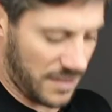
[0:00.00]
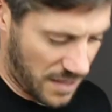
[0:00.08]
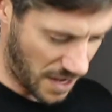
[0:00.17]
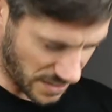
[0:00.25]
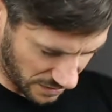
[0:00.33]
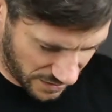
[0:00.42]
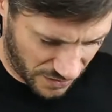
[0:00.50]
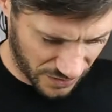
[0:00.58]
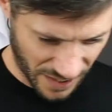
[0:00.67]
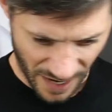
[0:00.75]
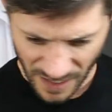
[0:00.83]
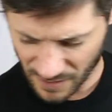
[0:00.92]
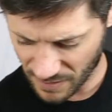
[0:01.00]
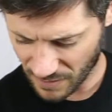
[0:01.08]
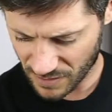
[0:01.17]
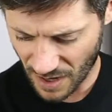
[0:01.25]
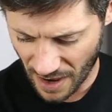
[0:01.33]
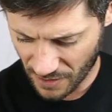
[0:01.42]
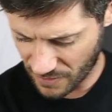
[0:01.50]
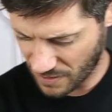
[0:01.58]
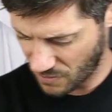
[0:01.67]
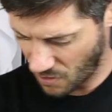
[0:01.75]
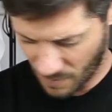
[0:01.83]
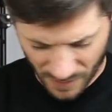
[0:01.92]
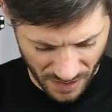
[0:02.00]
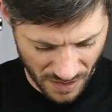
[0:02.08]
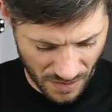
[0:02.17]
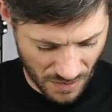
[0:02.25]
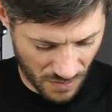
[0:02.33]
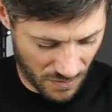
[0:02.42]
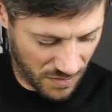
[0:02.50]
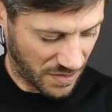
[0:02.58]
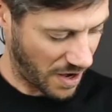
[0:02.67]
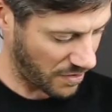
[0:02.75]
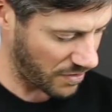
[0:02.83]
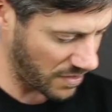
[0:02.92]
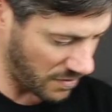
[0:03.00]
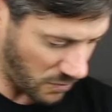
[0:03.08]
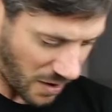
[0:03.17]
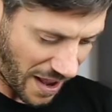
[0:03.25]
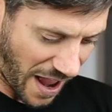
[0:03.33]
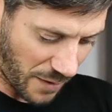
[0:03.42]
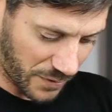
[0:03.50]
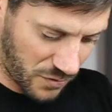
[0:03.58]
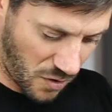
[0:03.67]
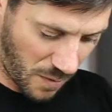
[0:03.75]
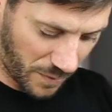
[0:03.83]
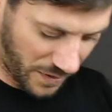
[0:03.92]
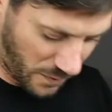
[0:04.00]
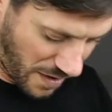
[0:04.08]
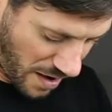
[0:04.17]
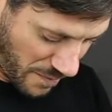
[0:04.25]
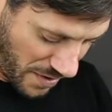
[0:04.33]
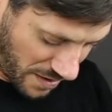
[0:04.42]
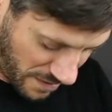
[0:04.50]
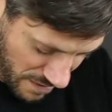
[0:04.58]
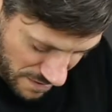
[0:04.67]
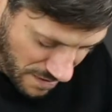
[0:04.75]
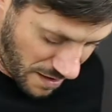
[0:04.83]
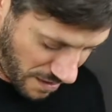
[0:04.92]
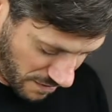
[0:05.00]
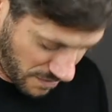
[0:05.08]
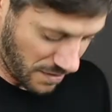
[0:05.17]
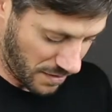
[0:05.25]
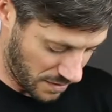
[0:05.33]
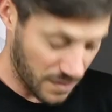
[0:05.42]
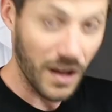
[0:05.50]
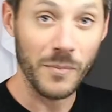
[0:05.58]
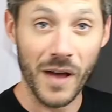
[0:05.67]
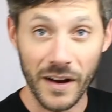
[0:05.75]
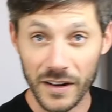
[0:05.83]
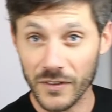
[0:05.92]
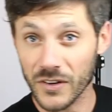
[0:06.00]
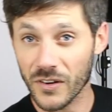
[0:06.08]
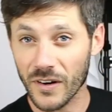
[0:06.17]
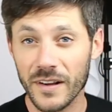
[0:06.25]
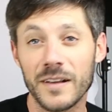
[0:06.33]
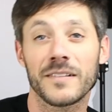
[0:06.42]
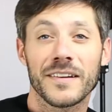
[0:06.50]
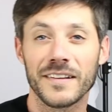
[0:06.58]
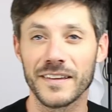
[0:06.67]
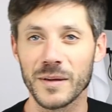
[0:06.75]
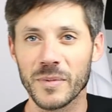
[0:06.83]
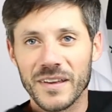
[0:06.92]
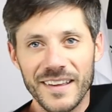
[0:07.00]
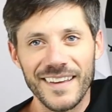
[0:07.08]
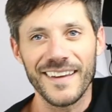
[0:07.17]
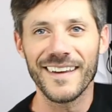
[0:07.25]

It's a little tight, tighter than what I would normally wear, but I'm not gonna return it, I'm gonna keep it.